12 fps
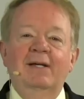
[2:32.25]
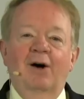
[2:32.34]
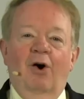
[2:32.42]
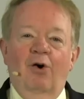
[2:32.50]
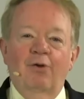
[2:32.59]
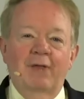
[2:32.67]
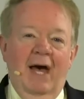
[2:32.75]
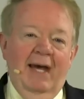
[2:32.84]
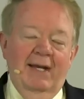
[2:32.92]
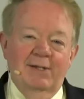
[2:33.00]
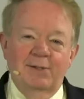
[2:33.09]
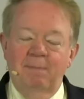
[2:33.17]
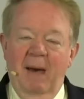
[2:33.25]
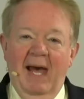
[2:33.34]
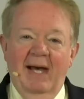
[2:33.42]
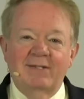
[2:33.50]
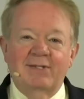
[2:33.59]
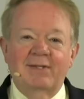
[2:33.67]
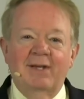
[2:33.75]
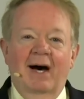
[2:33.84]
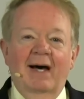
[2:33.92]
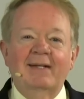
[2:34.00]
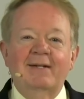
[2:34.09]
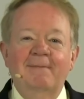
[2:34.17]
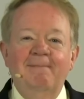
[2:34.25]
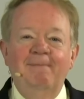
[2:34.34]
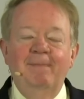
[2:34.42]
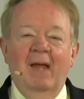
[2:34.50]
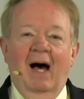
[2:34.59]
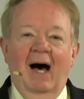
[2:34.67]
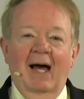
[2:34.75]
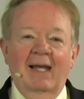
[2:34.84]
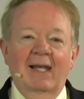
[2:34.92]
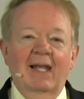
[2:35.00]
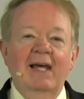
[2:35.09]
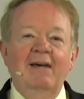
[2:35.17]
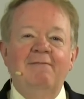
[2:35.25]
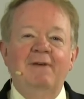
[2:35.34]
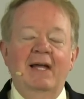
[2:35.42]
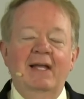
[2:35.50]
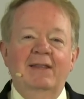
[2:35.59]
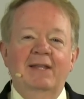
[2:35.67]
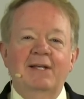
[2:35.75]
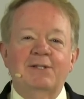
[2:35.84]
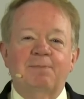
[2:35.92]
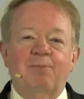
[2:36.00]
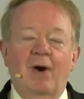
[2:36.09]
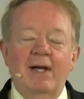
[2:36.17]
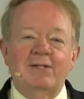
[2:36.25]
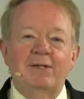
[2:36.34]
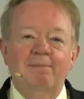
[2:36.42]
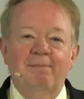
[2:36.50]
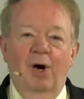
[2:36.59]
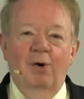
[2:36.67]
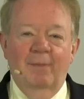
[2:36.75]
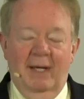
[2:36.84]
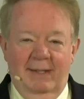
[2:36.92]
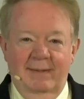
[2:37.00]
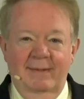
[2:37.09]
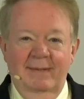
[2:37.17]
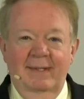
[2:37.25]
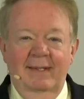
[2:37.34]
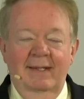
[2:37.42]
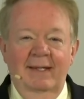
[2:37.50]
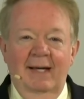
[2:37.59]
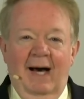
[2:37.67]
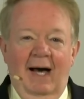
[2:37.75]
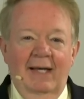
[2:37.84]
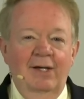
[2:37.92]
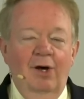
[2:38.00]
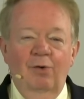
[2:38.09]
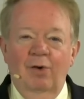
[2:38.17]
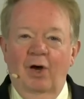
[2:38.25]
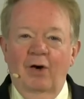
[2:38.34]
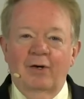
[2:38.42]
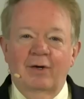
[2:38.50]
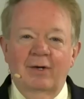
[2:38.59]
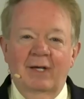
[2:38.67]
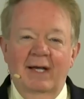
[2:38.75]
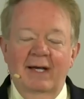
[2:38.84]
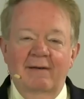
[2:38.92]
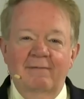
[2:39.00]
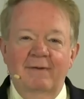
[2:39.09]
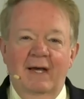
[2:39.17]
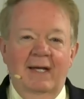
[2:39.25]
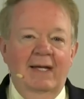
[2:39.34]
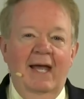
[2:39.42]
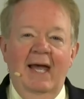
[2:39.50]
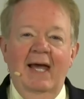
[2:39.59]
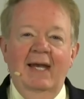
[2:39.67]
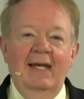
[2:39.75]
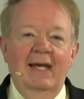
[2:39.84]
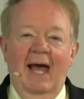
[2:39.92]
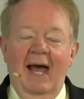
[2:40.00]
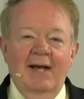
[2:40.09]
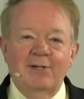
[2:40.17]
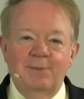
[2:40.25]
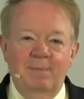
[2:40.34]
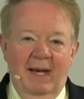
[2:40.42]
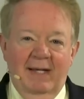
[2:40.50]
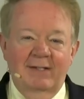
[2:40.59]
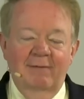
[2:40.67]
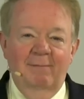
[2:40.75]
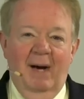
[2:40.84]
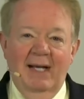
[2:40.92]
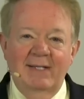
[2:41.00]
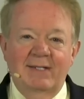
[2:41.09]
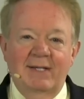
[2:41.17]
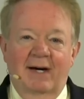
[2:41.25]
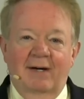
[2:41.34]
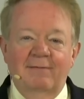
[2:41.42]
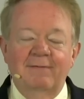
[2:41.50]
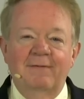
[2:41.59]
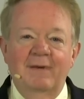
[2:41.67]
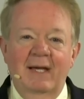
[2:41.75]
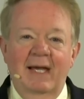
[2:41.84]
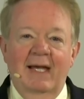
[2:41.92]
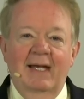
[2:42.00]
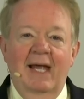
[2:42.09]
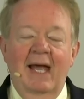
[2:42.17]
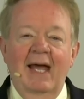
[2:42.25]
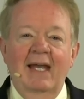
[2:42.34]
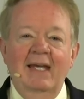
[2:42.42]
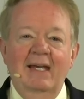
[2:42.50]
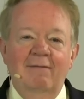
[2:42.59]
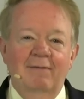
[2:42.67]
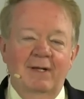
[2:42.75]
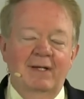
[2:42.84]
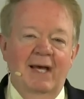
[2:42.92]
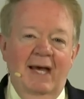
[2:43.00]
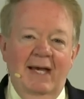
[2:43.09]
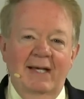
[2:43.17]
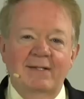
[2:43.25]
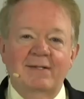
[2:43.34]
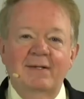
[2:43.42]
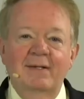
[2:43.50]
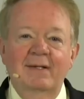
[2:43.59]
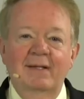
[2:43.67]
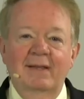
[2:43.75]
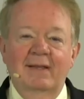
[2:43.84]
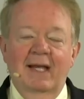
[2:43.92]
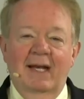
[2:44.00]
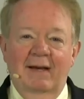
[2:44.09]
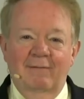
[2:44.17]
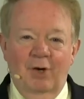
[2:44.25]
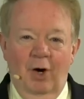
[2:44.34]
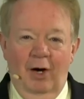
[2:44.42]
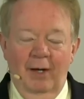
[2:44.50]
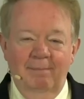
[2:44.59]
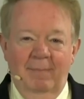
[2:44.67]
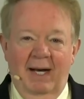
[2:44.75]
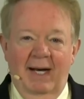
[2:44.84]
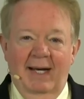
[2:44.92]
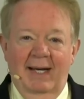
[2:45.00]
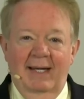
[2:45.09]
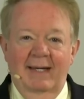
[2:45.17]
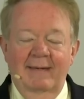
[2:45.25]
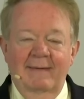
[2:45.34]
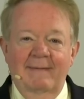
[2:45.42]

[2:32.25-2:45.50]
All that is past thought. I live in this present moment. I no longer live in any aspect of myself in any of the days that have gone by.